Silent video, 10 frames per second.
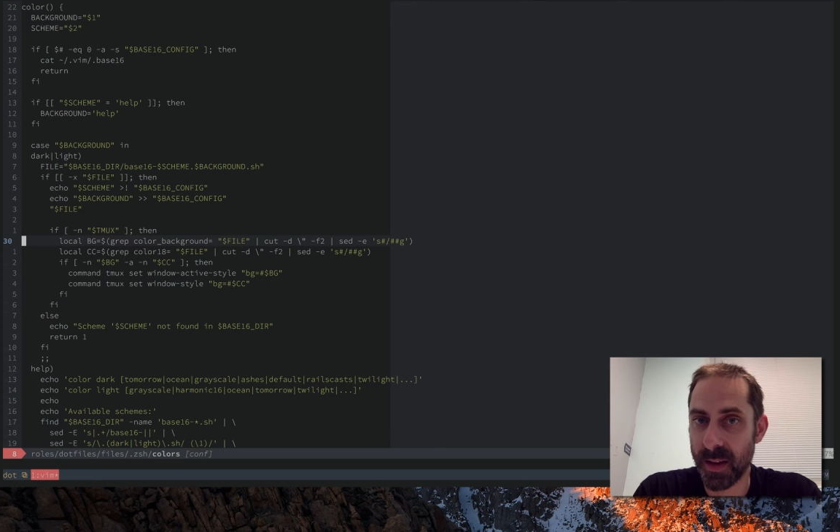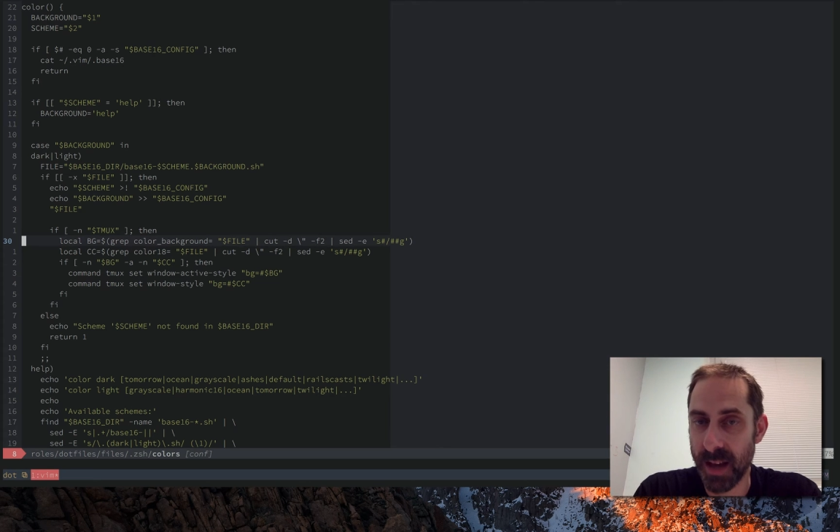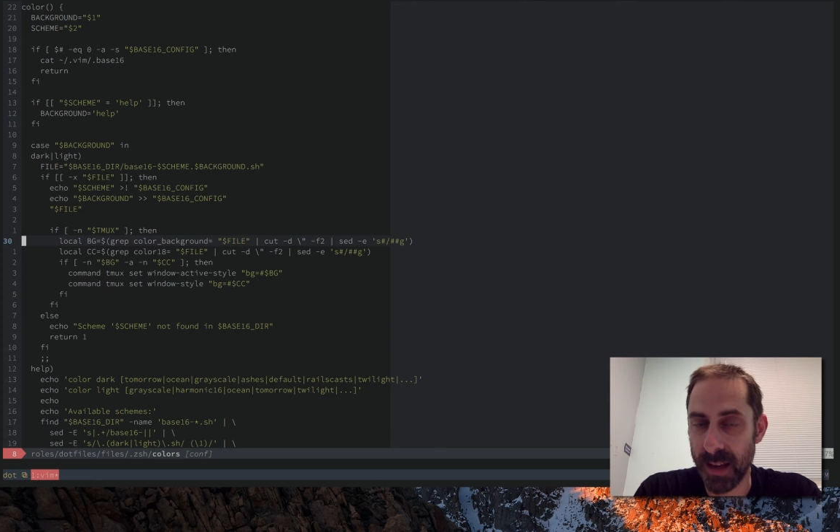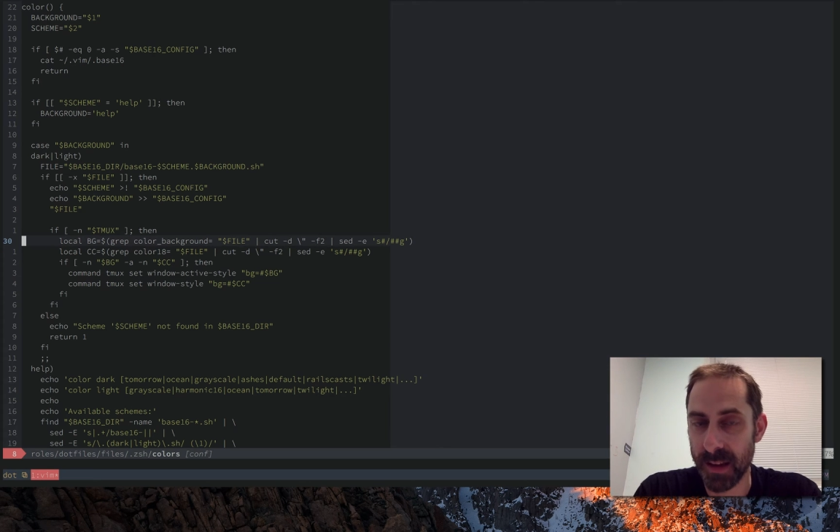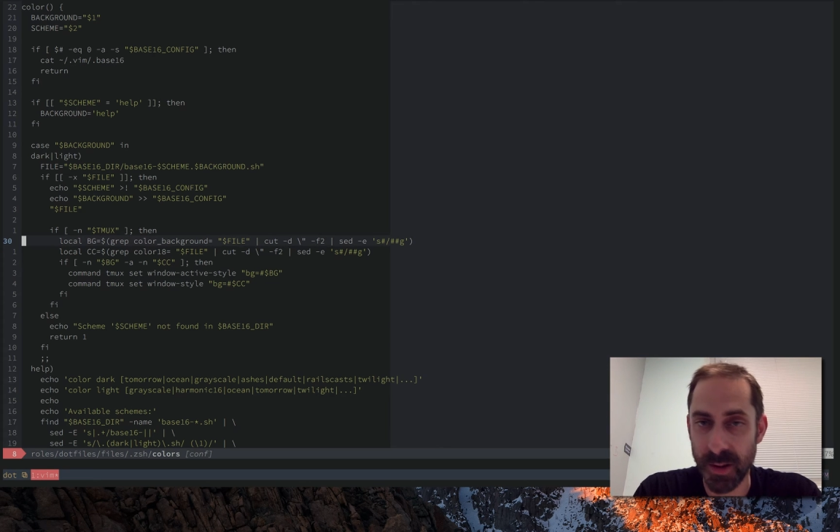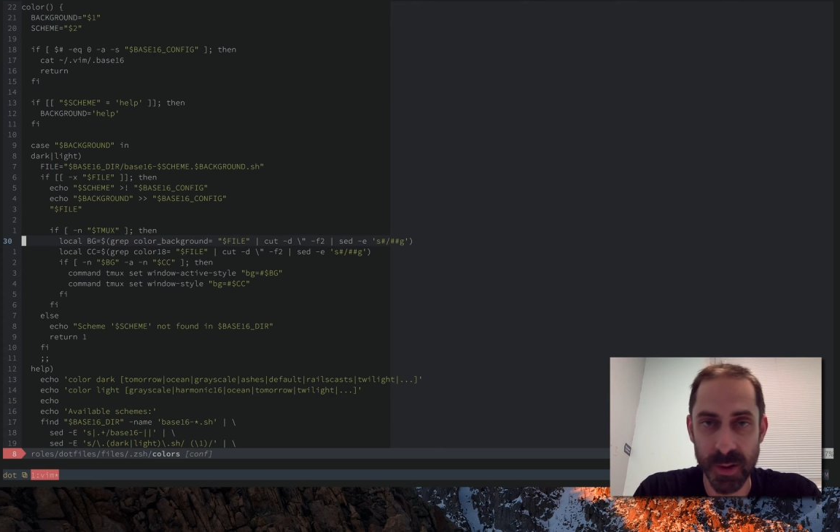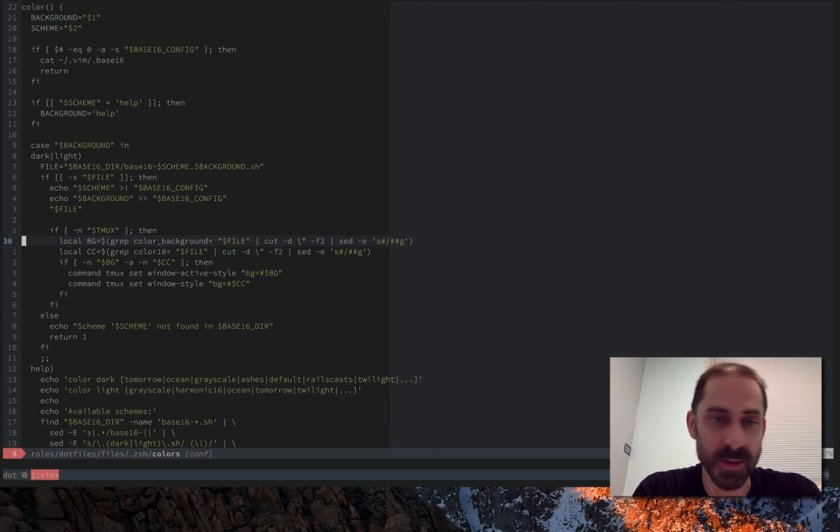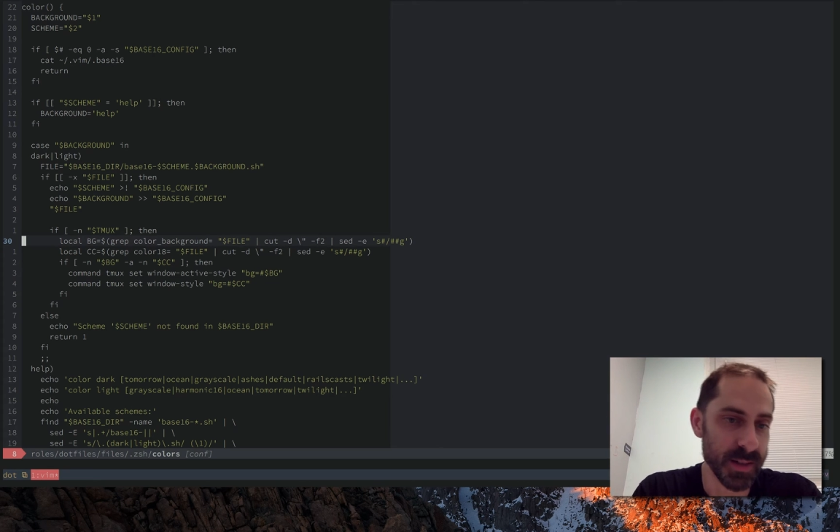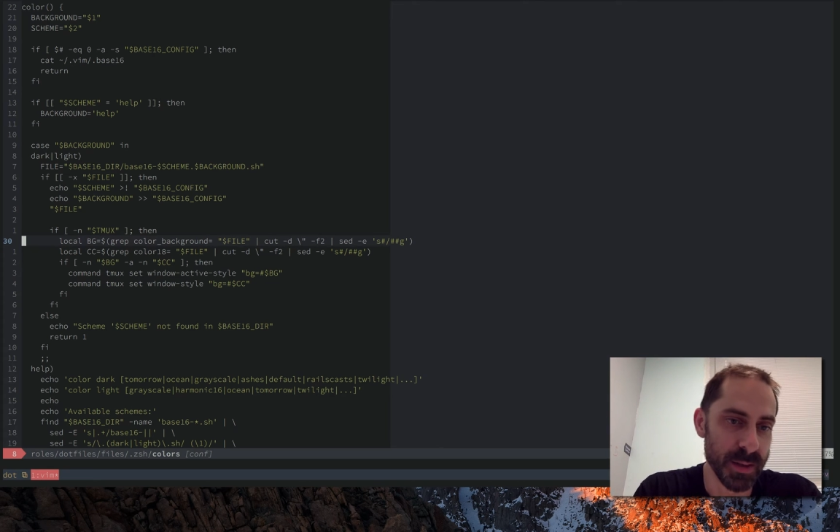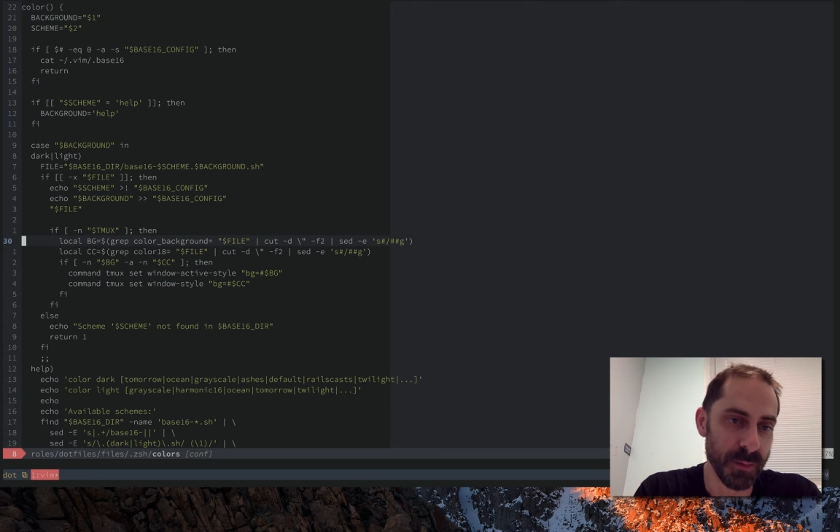color
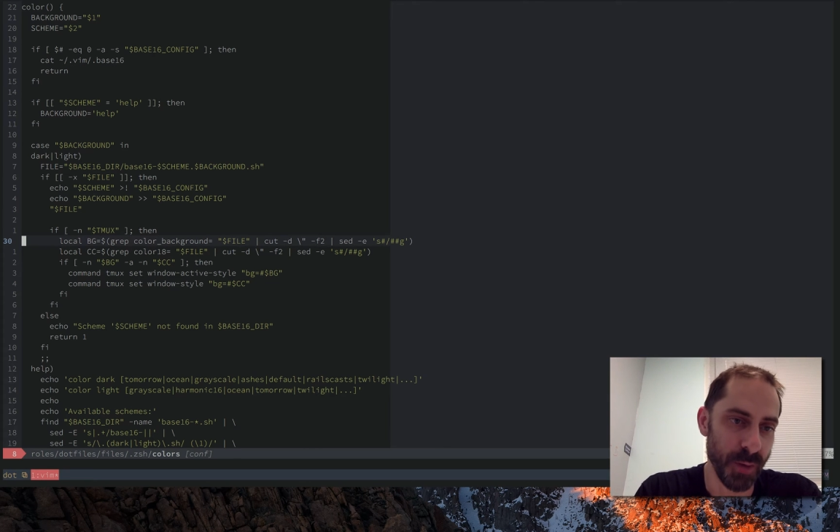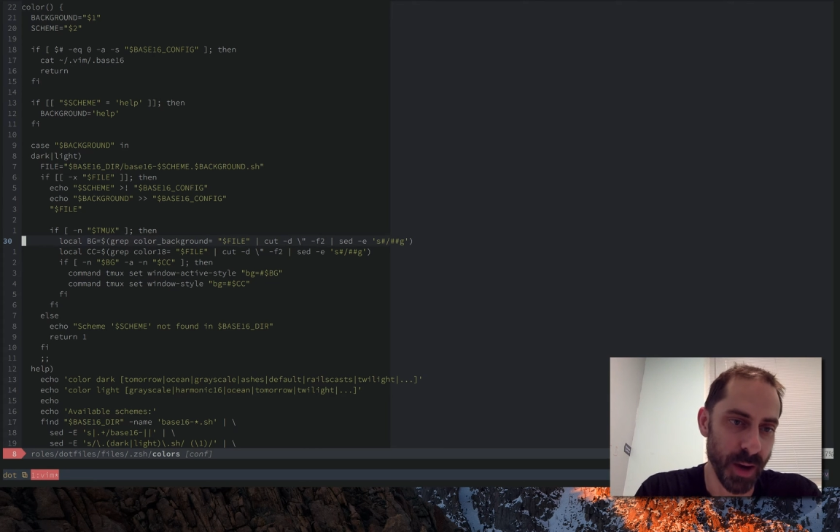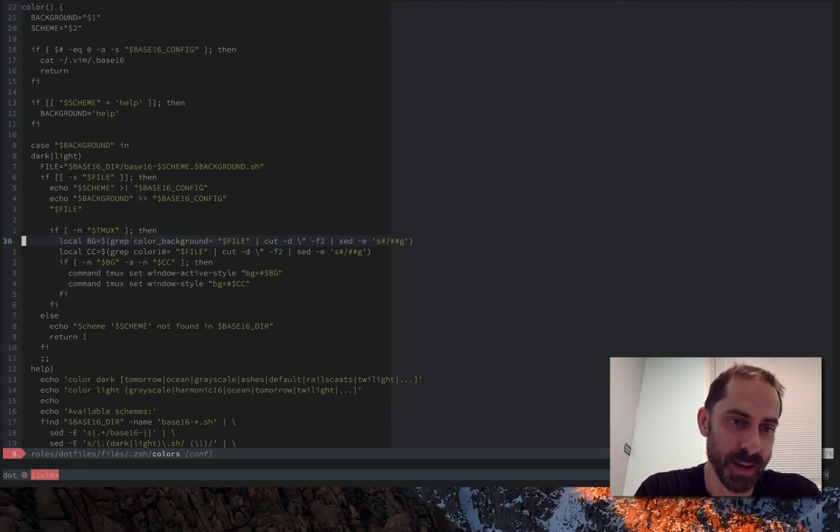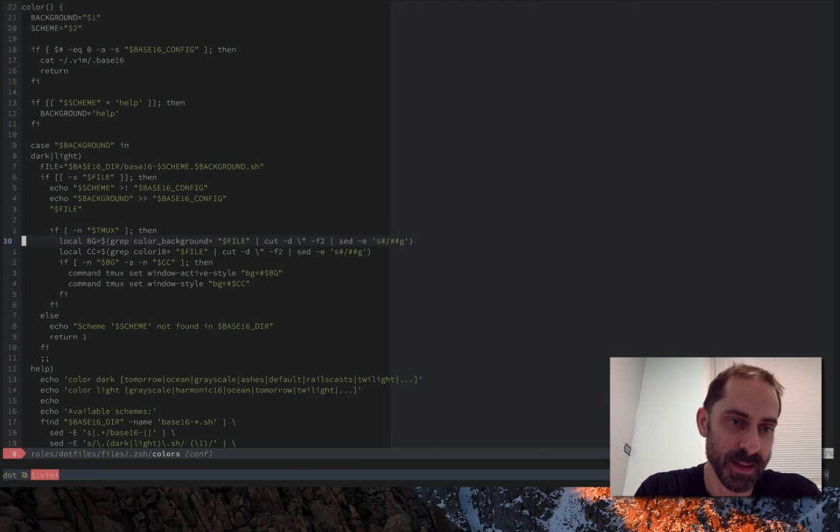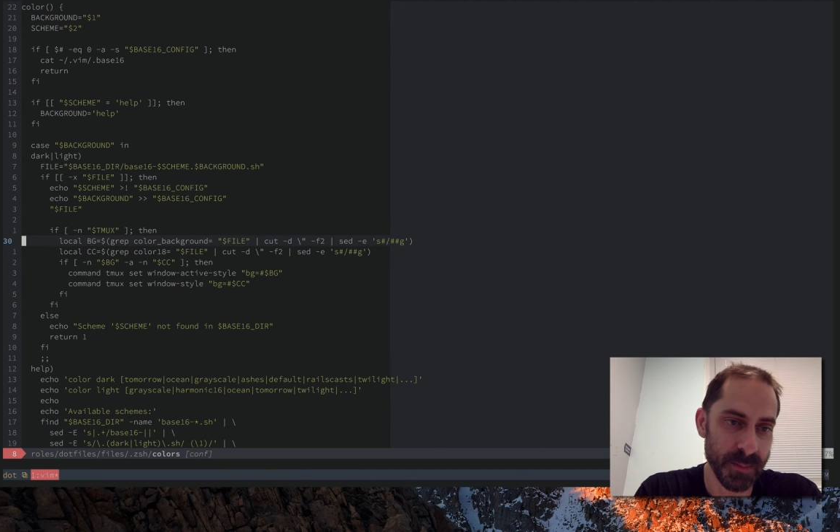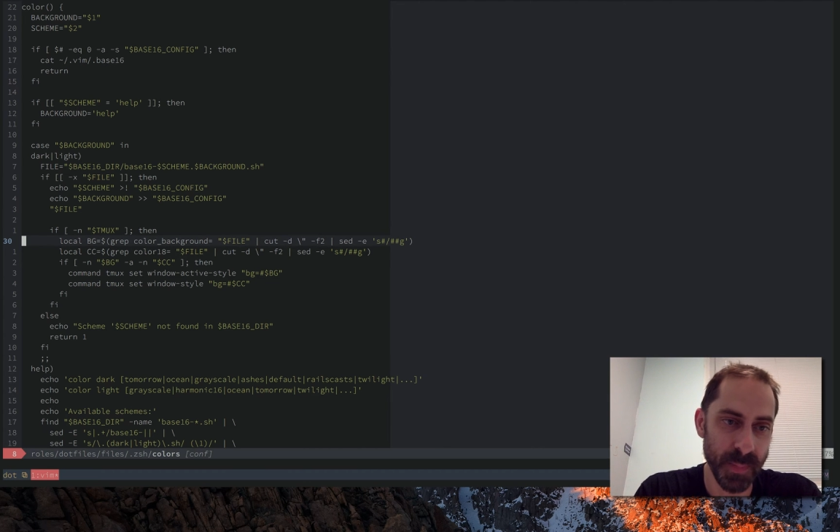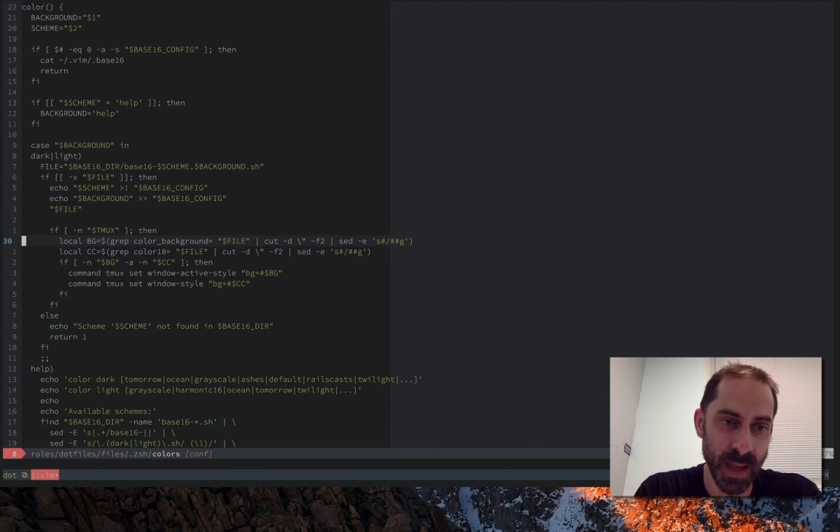codes are defined,